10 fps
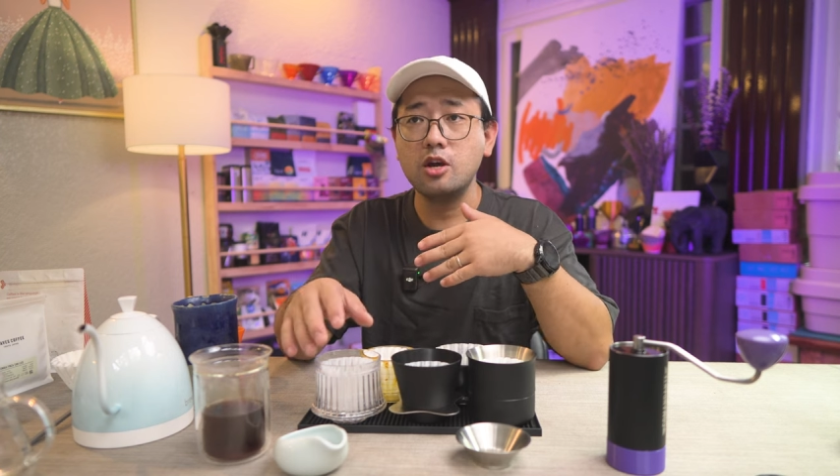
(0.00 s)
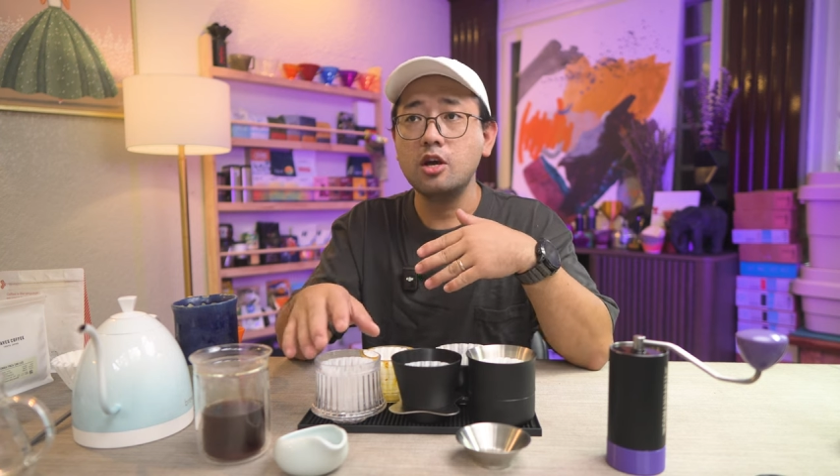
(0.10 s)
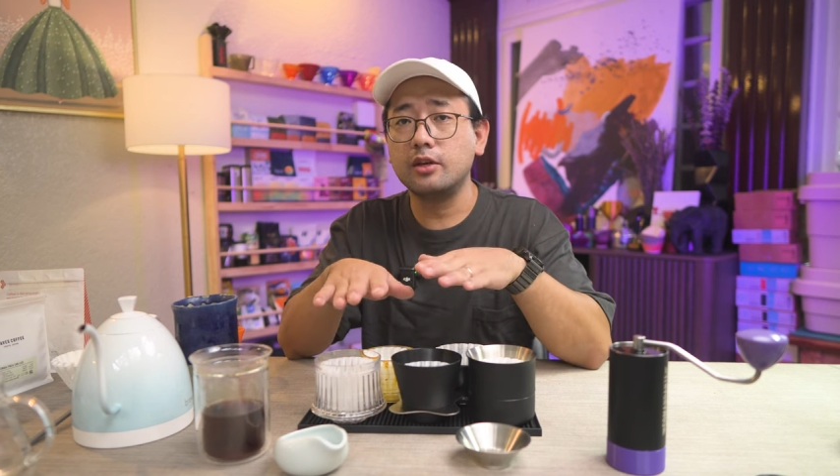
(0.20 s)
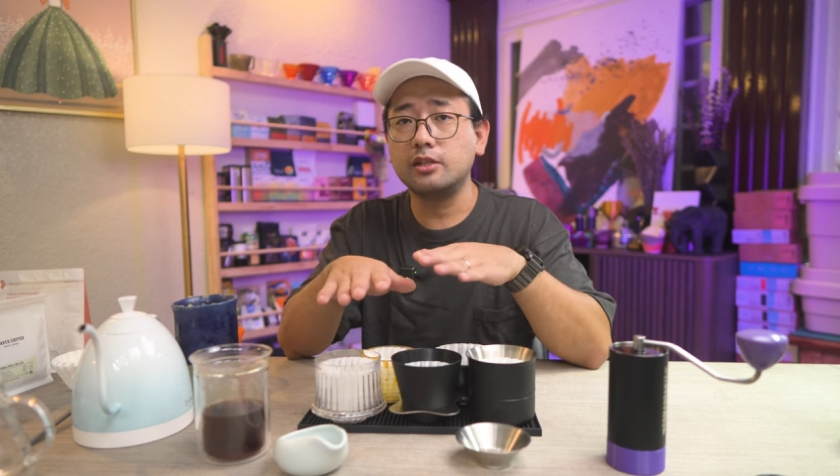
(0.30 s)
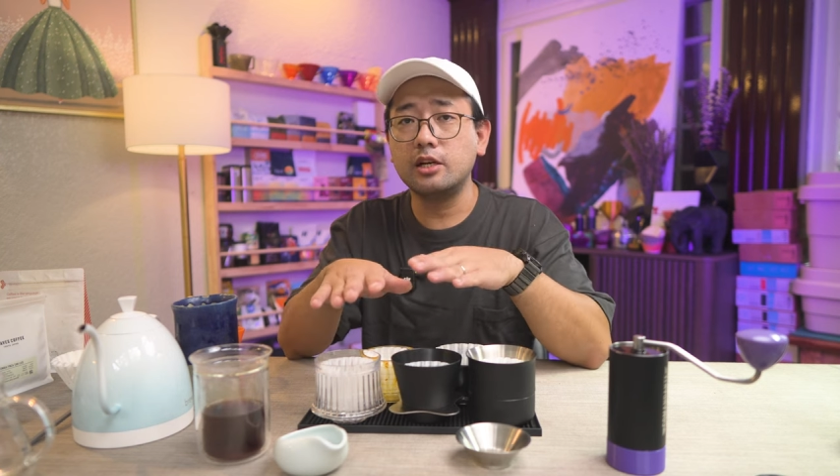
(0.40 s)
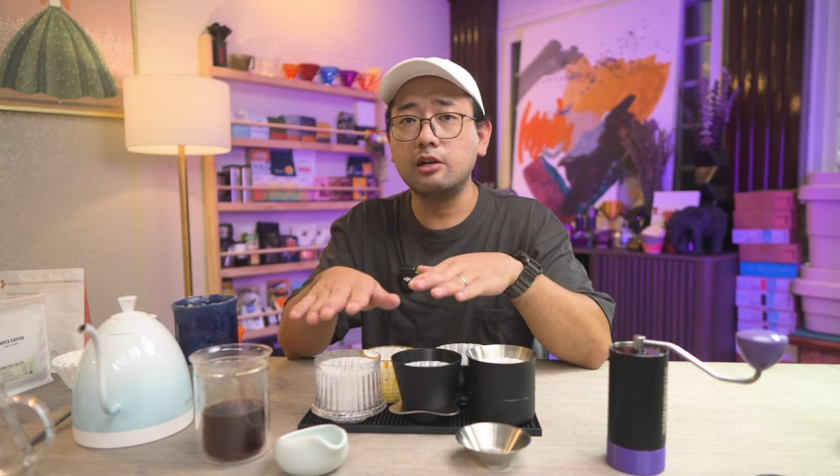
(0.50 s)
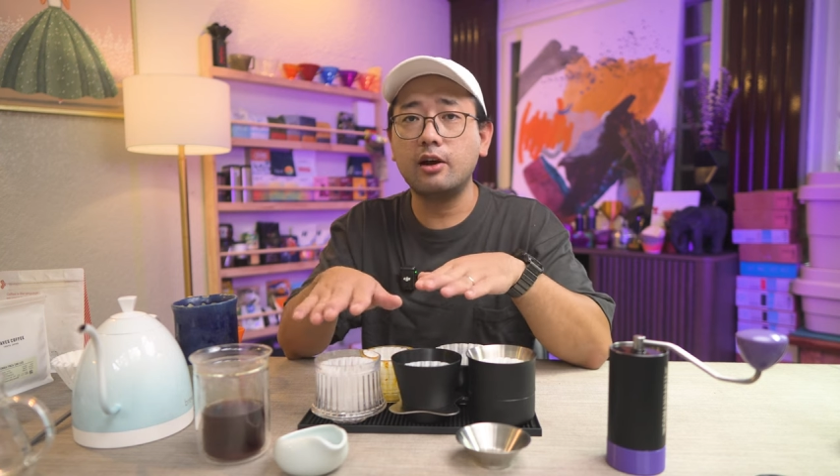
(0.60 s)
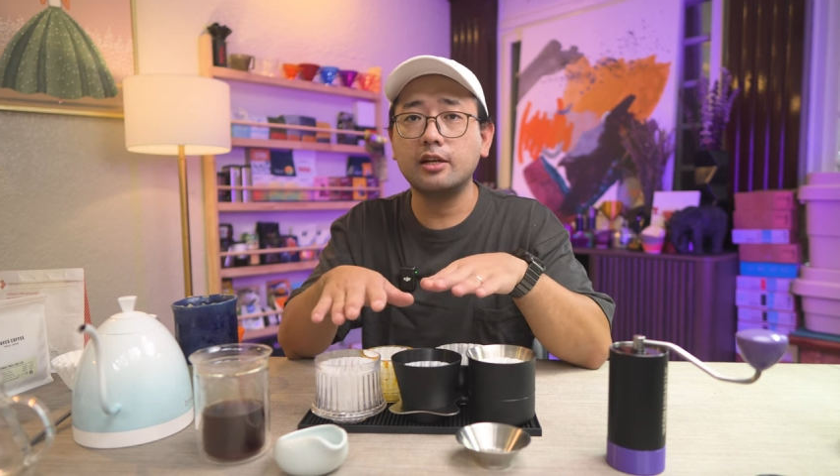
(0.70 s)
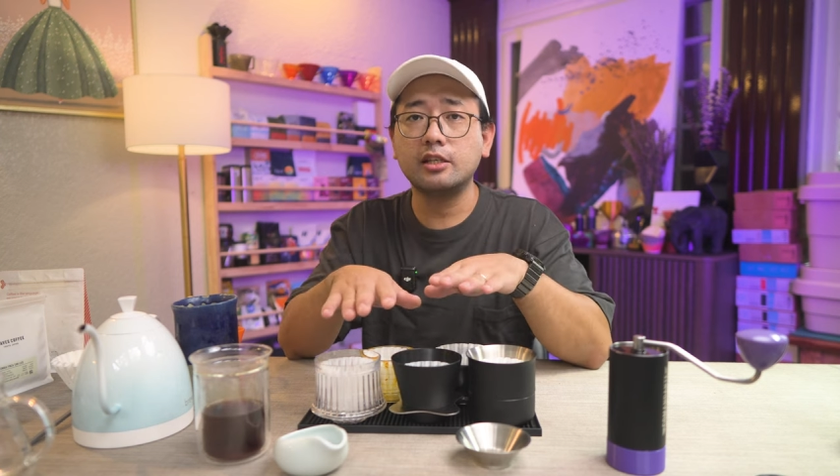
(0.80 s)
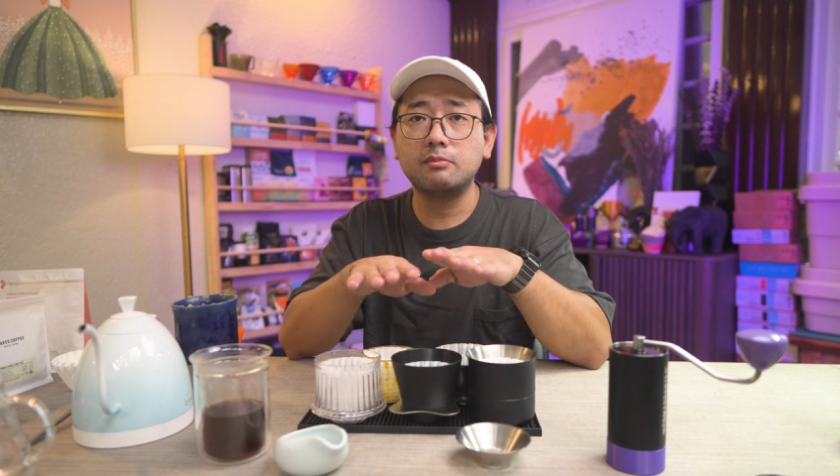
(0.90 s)
The Zero
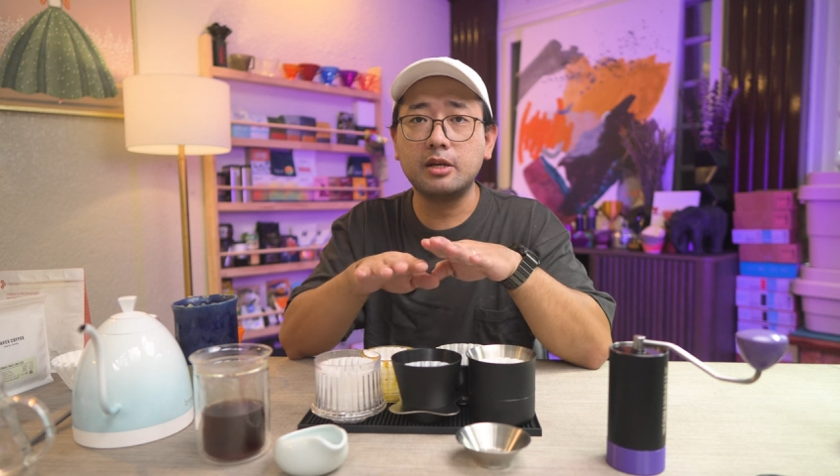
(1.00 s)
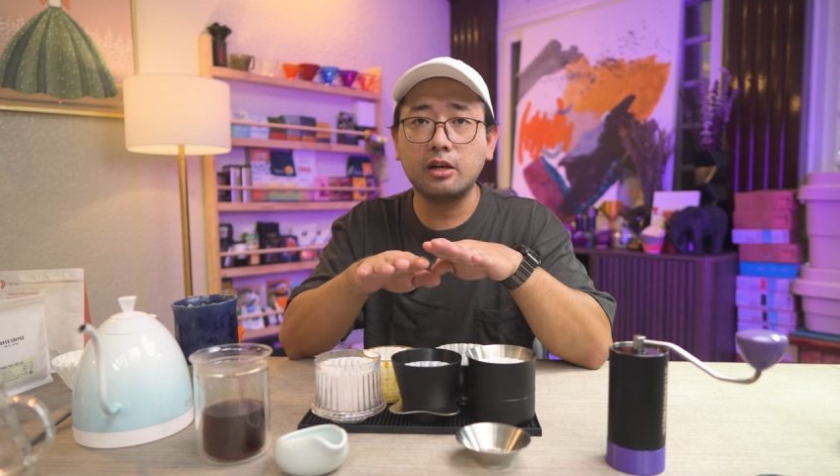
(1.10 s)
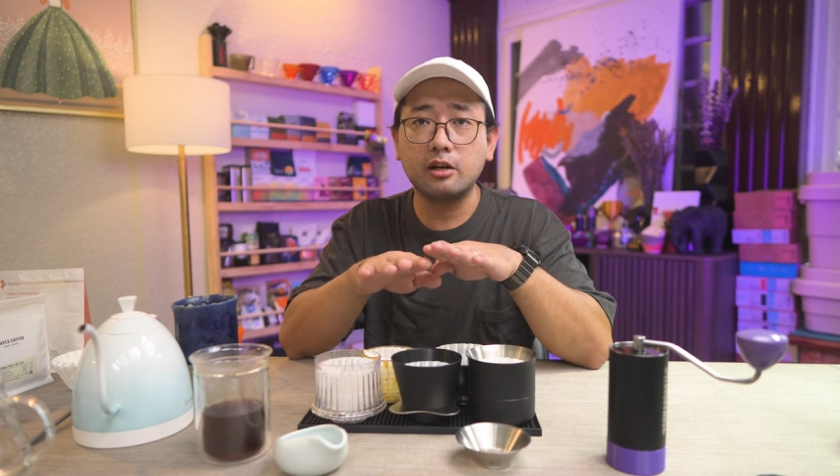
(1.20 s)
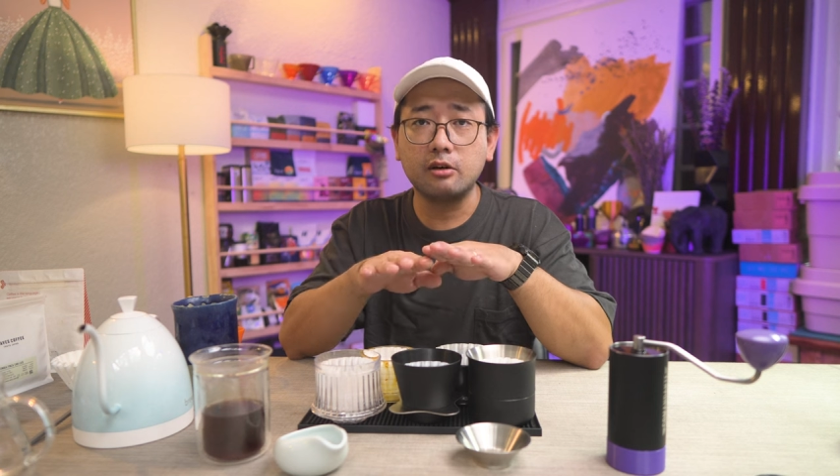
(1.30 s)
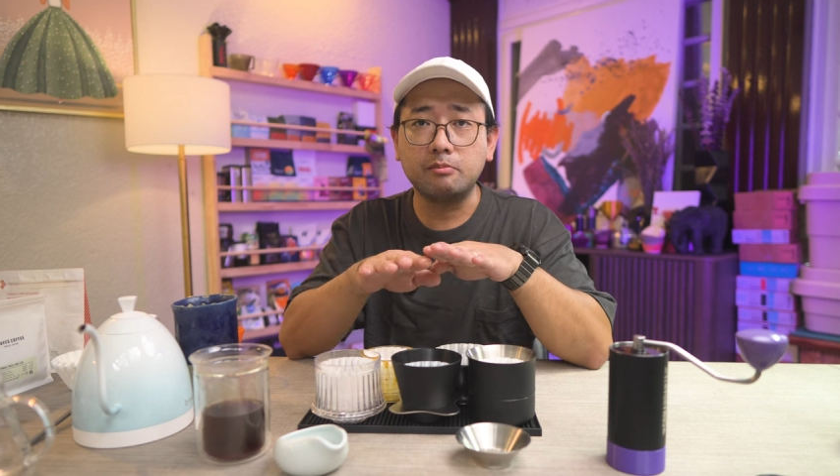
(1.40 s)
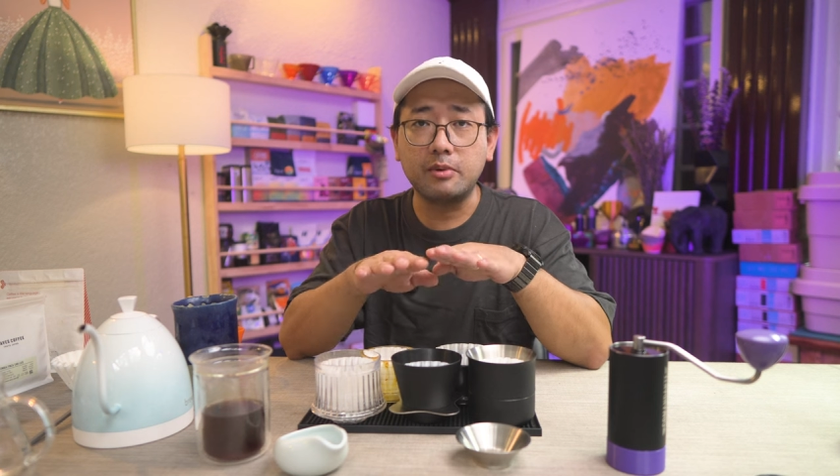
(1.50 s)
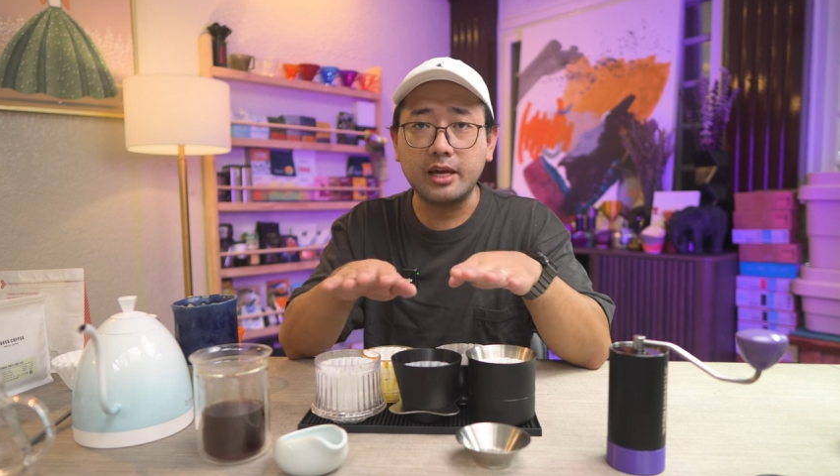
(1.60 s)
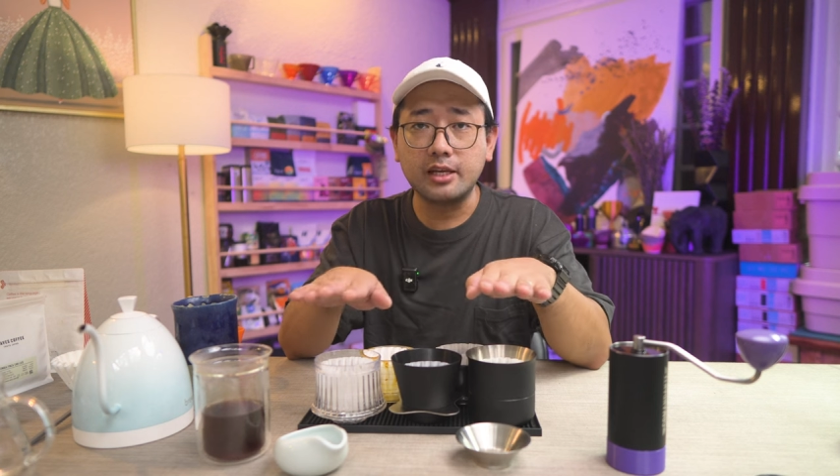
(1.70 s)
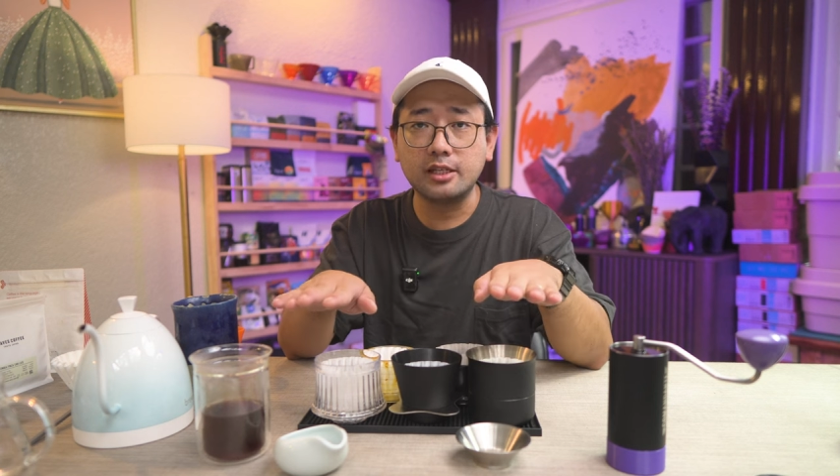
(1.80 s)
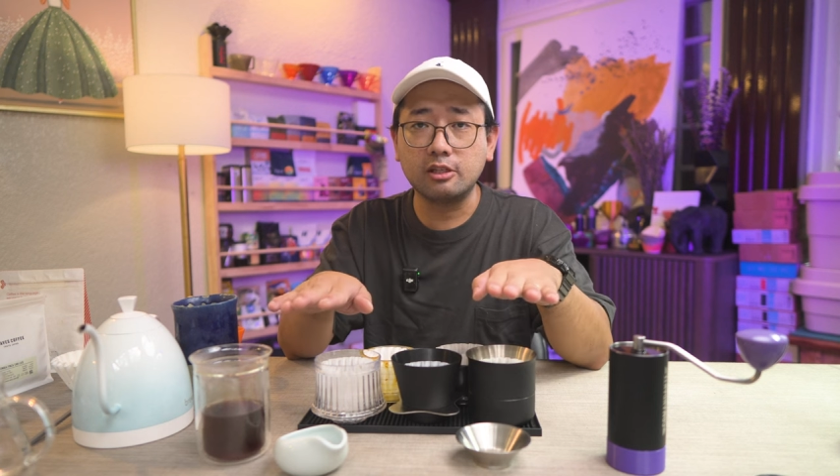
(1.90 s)
has a bigger
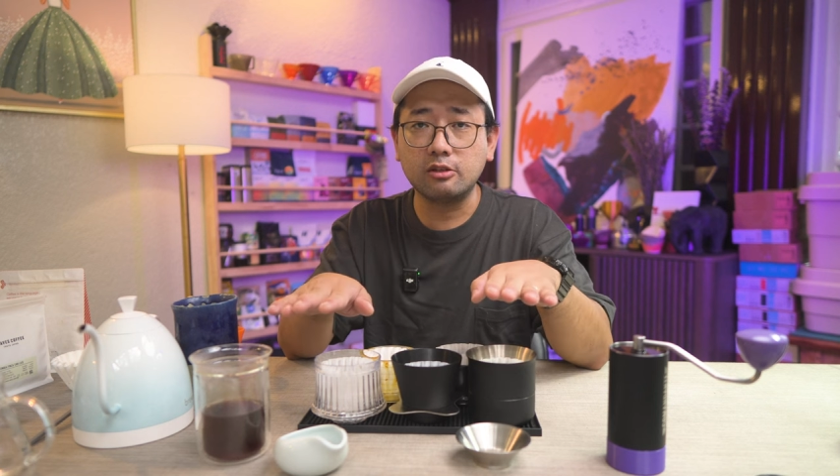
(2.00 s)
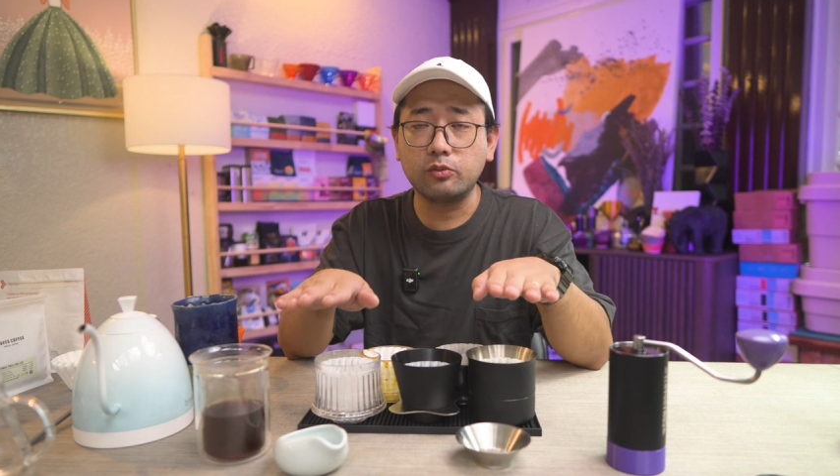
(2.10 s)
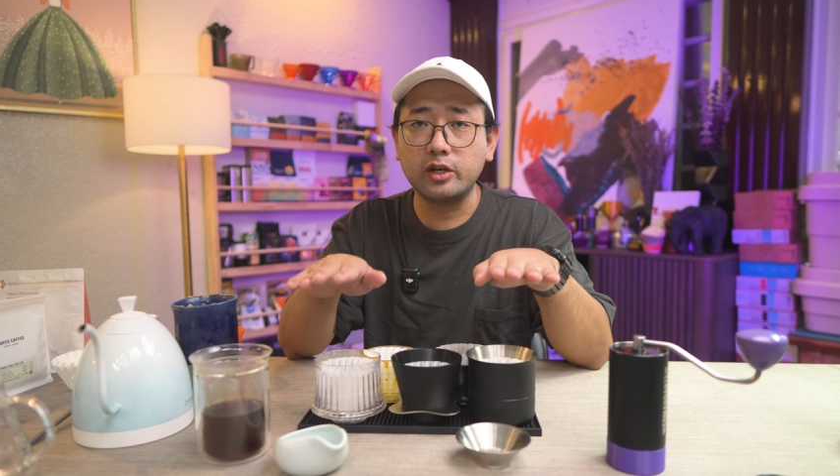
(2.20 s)
base,